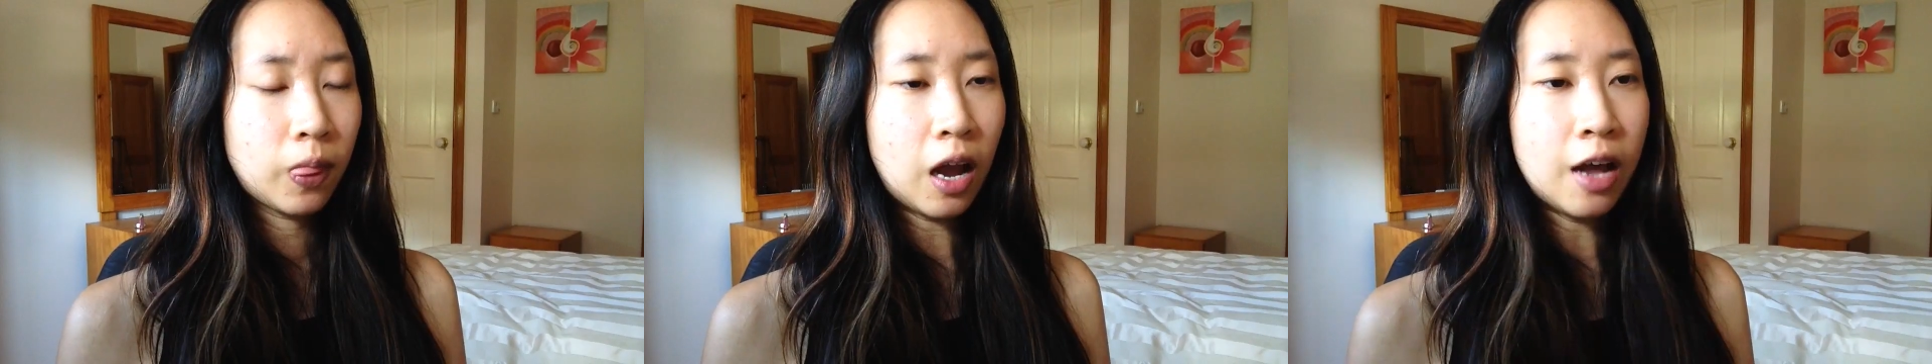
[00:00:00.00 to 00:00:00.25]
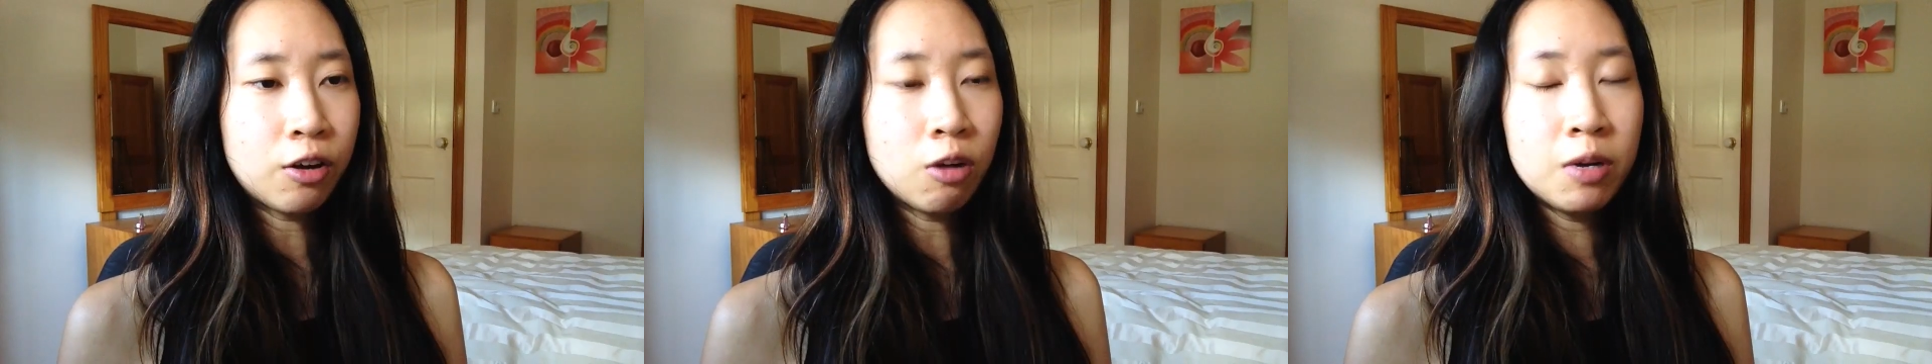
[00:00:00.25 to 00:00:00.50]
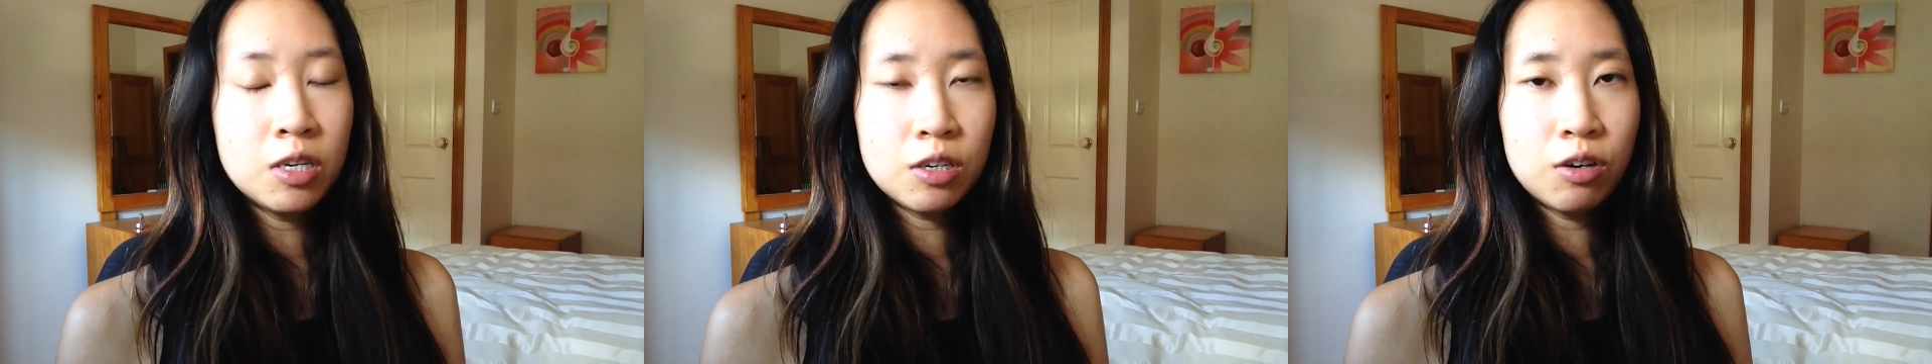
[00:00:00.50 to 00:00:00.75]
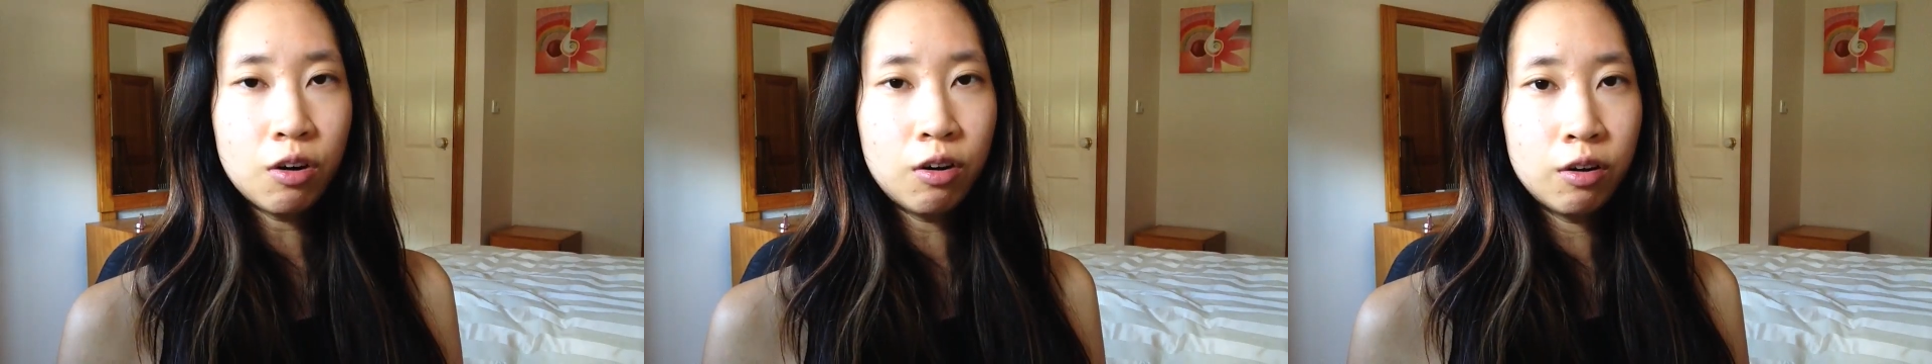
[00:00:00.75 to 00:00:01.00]
I
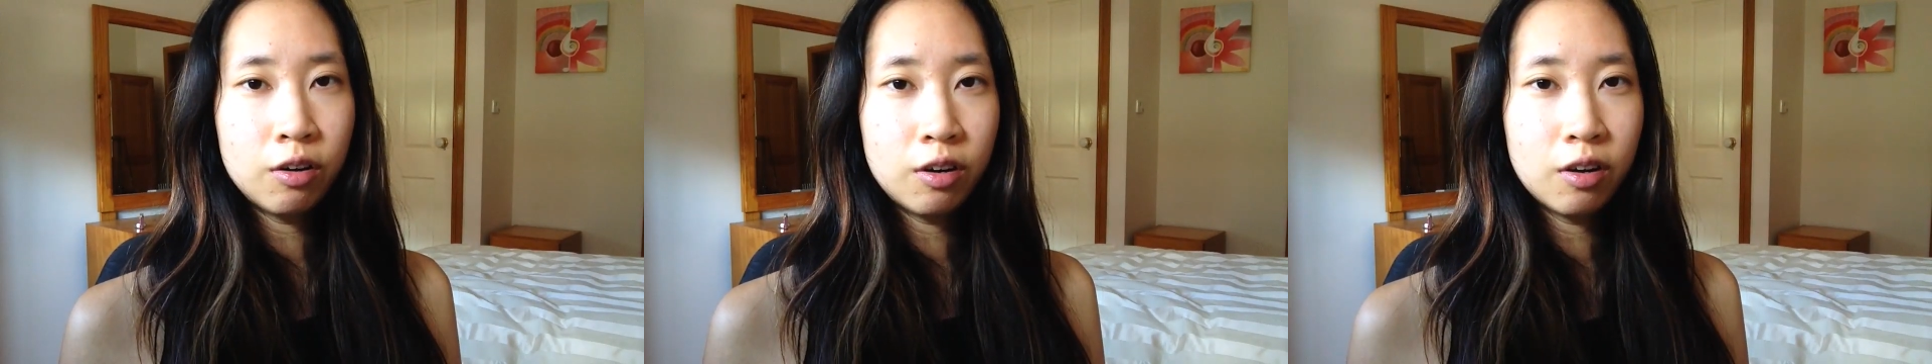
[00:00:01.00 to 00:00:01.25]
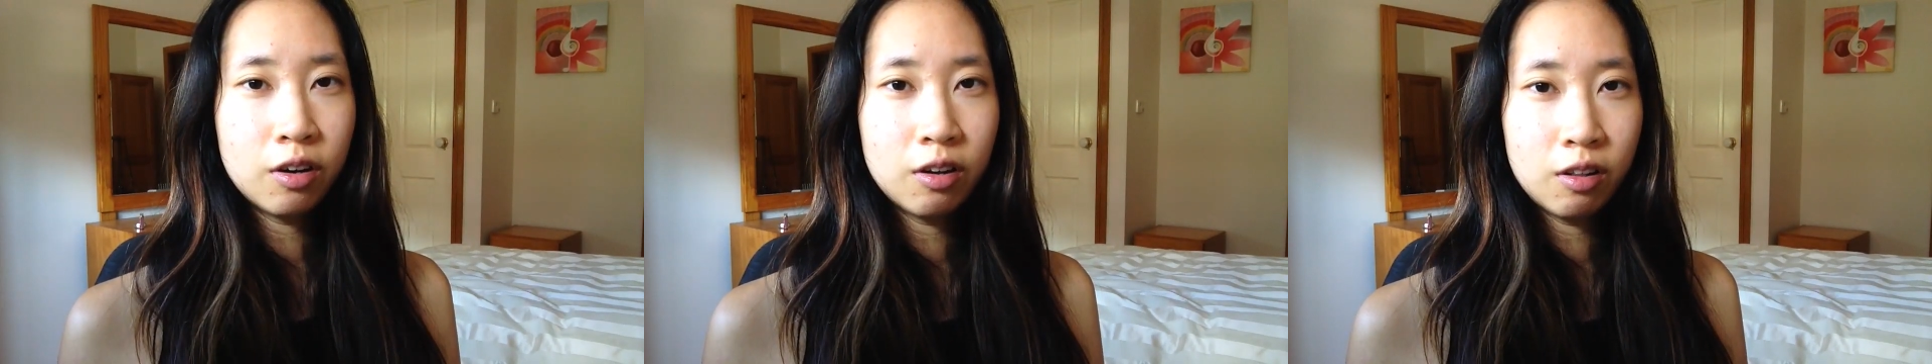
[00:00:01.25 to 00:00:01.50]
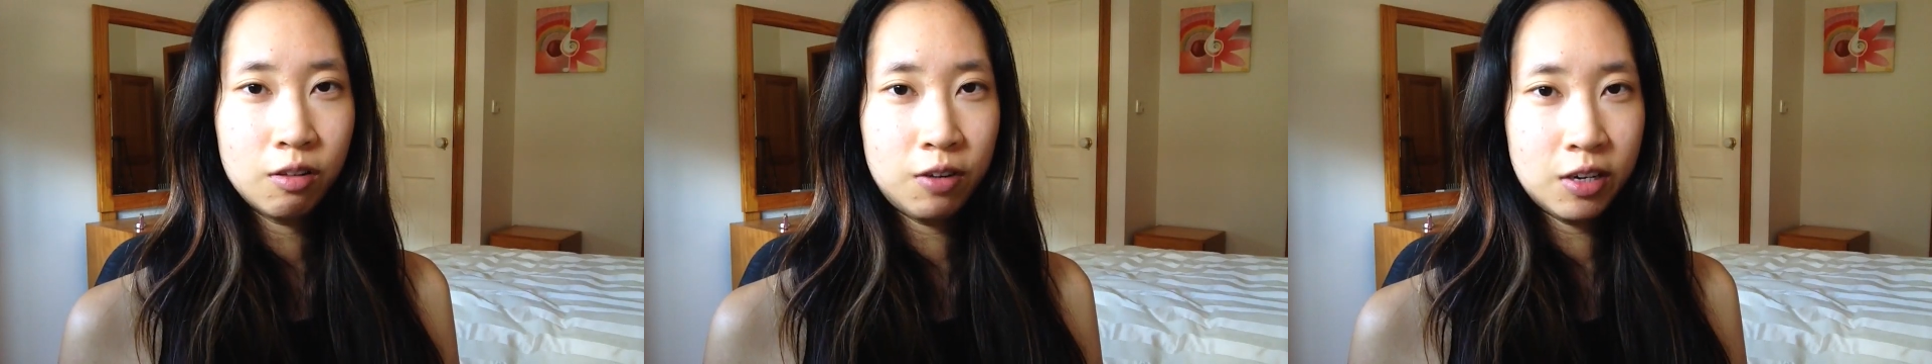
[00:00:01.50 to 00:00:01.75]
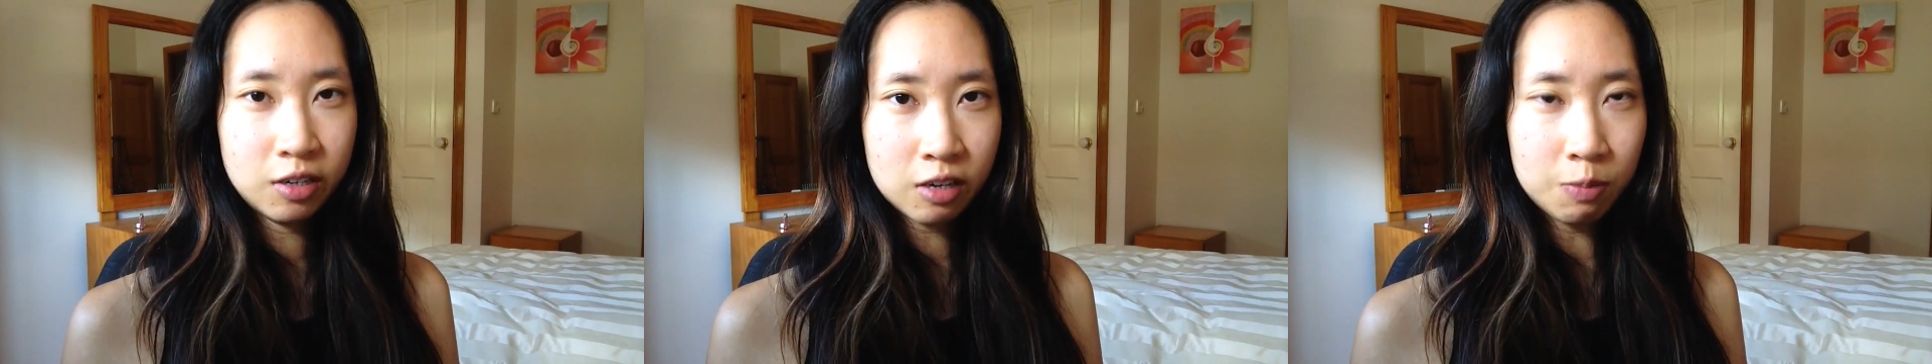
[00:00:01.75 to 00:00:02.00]
commented on the
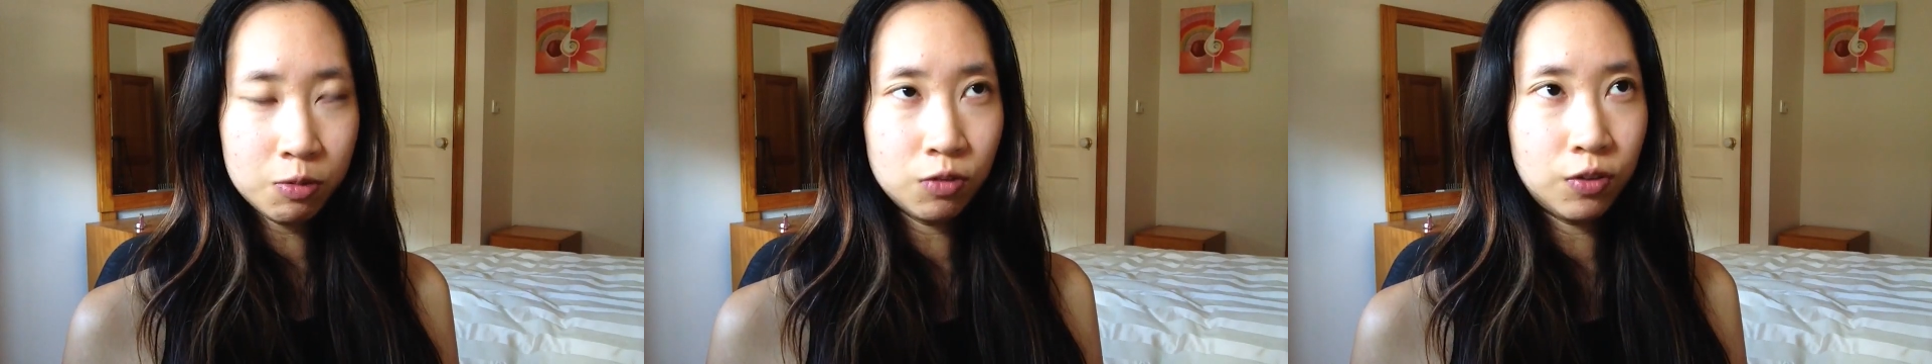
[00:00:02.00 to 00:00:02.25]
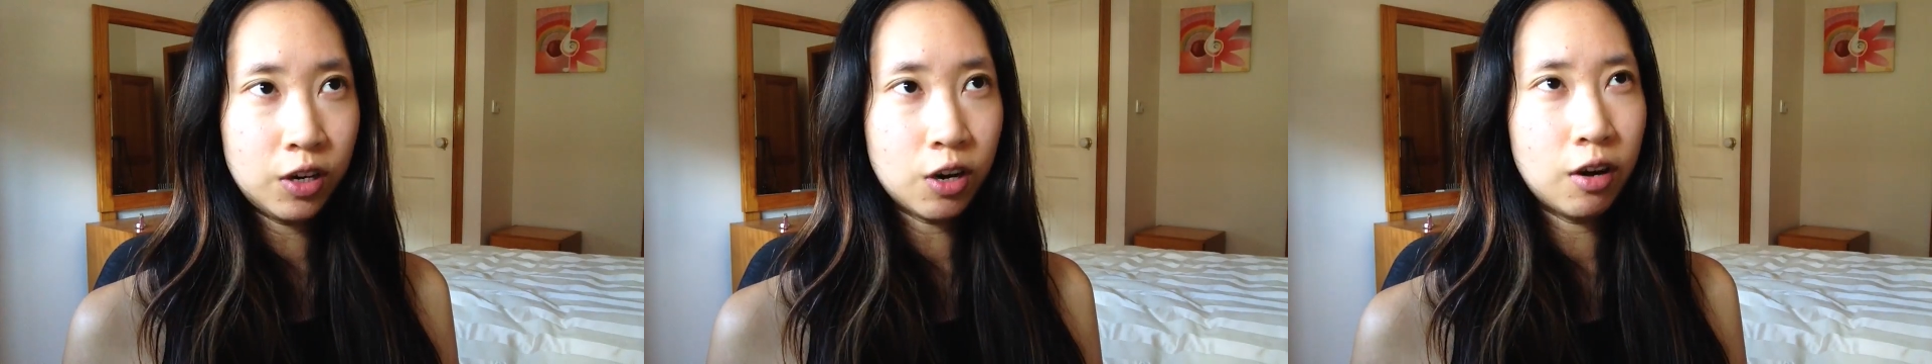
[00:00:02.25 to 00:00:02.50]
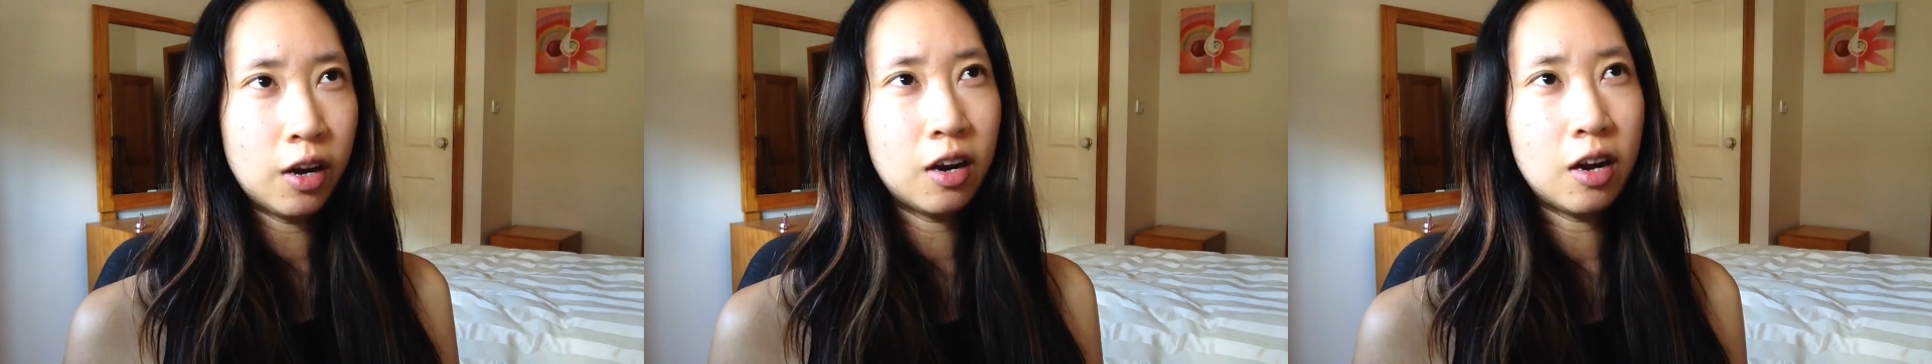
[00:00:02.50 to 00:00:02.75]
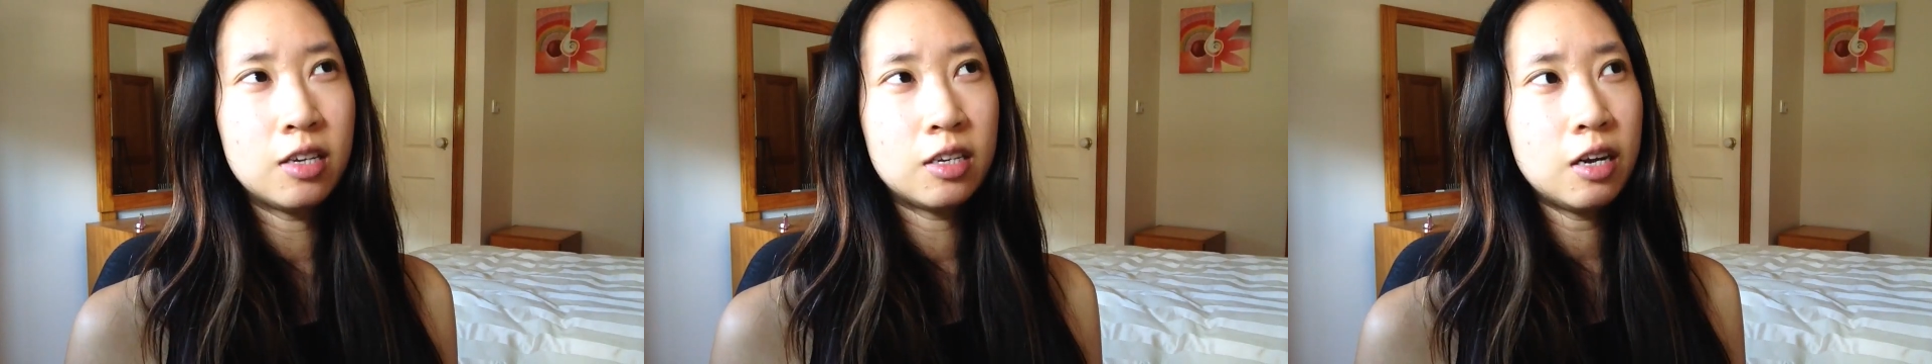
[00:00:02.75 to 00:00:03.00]
vegan couples video and
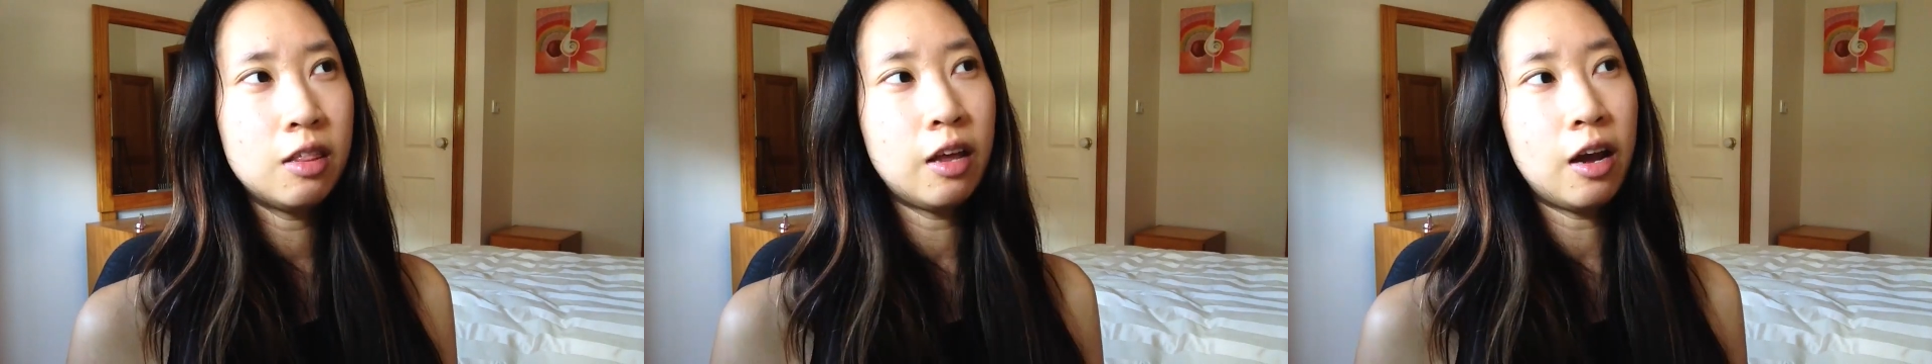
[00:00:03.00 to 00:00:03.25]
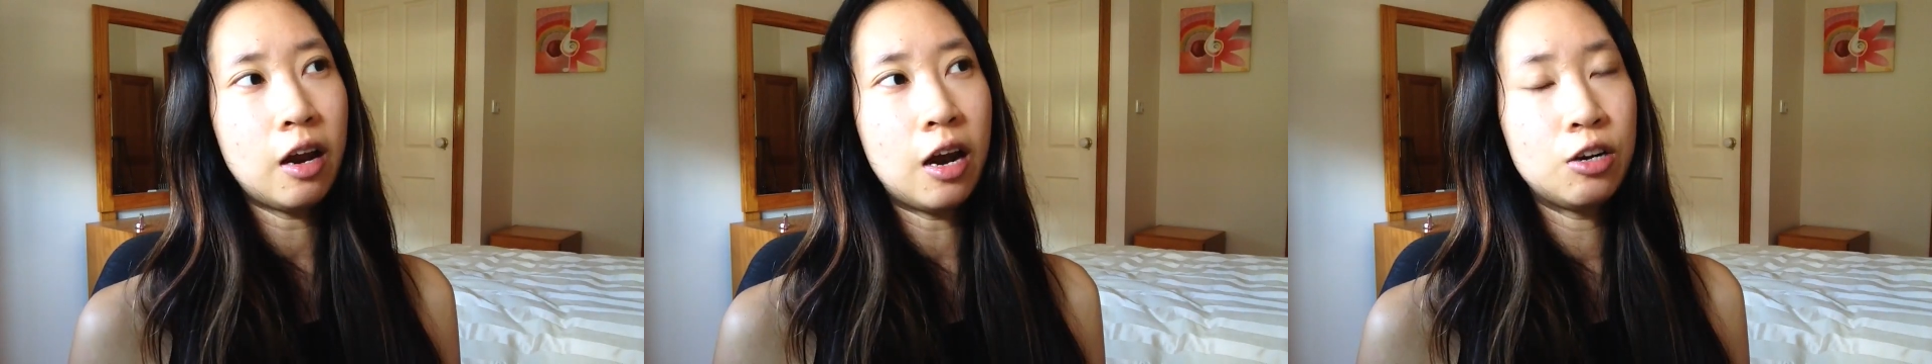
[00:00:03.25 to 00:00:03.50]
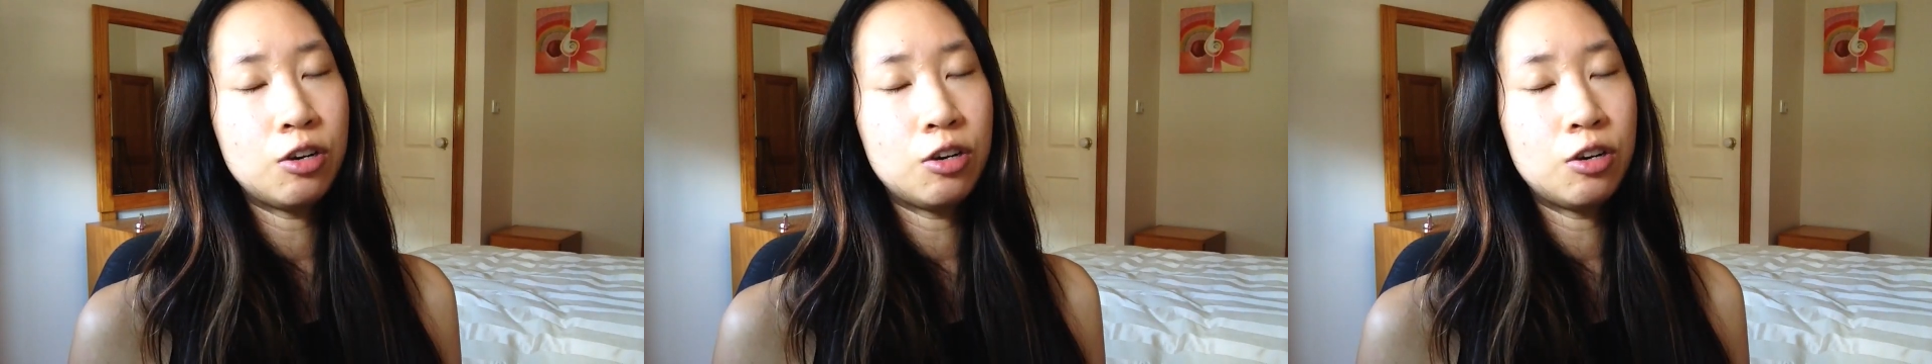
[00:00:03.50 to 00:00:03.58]
I said that I